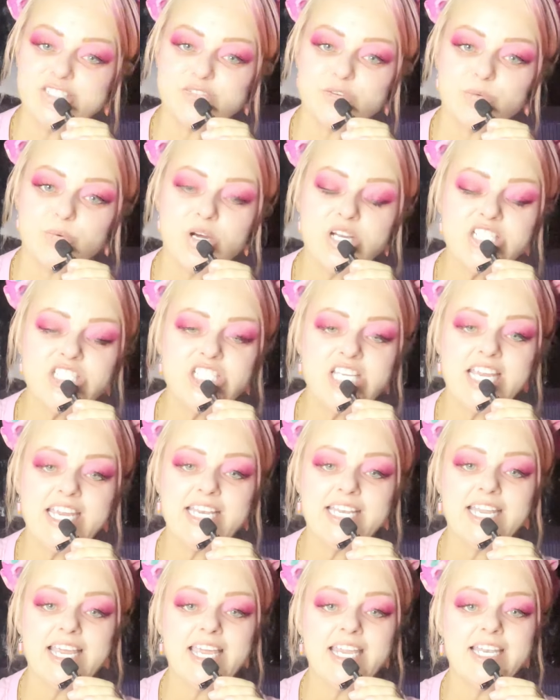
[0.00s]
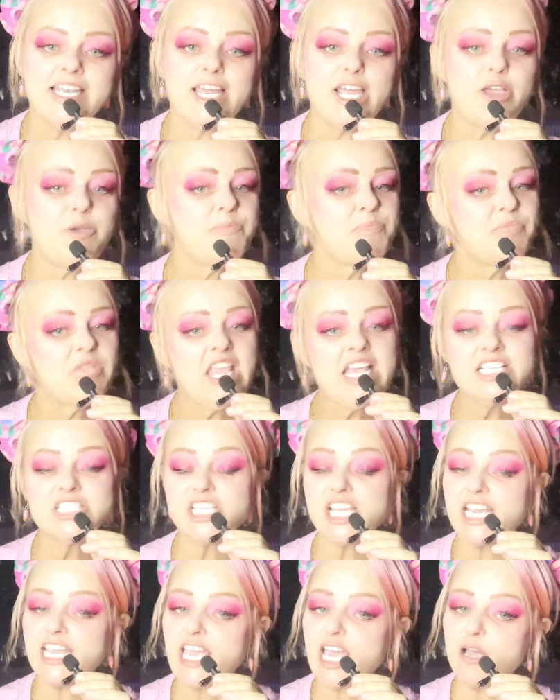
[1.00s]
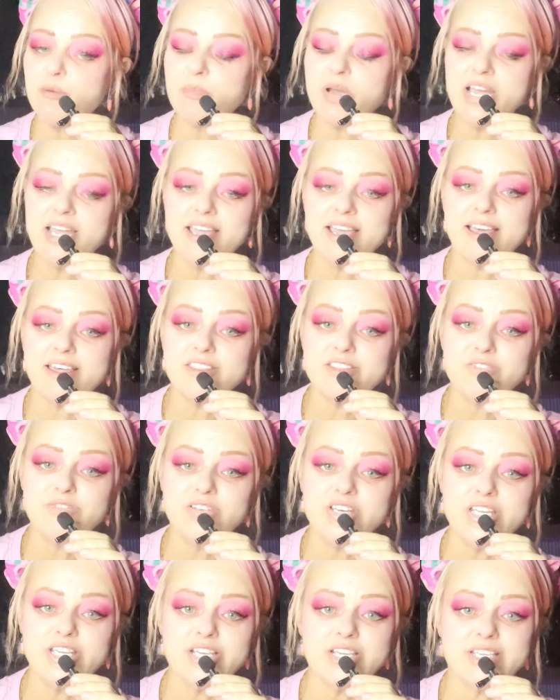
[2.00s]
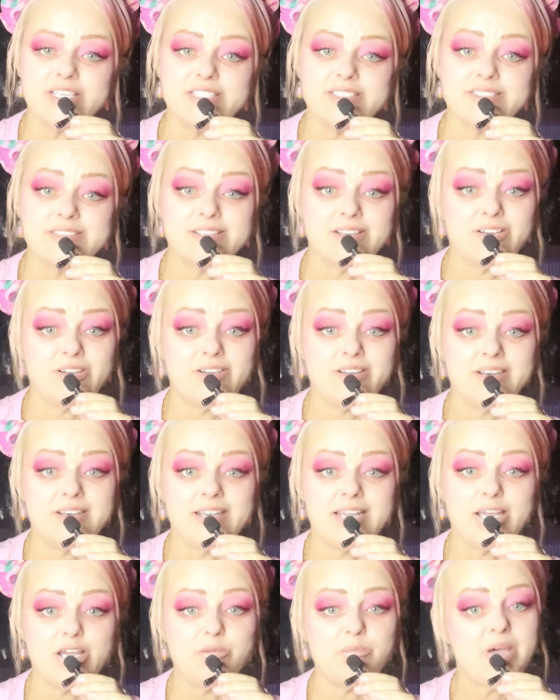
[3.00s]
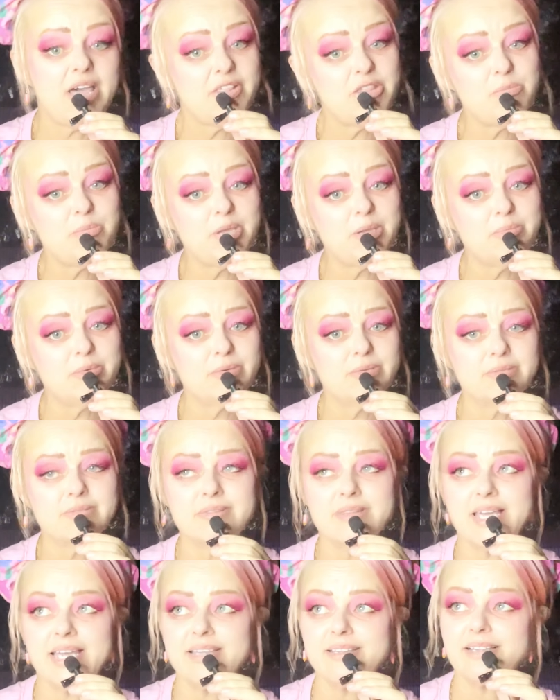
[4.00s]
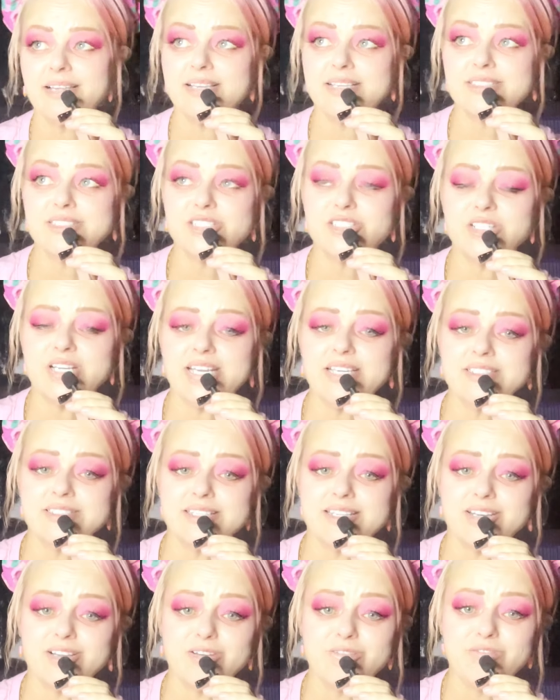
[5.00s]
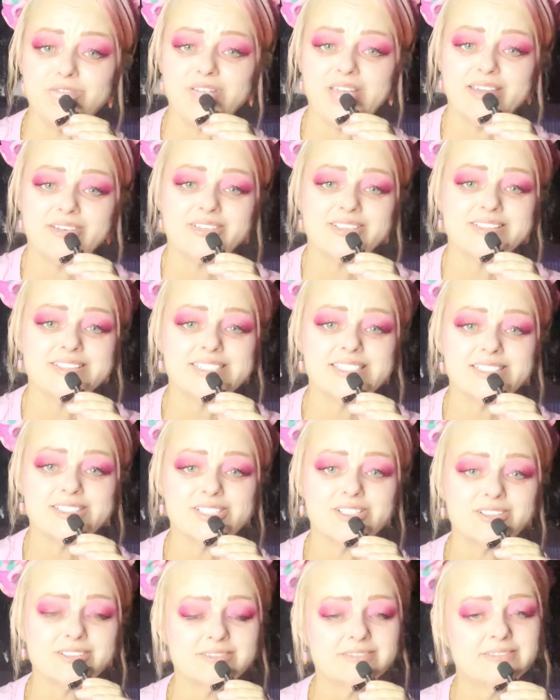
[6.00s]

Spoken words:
for watching, and check out my other videos on other people that are strange that I've found on TikTok.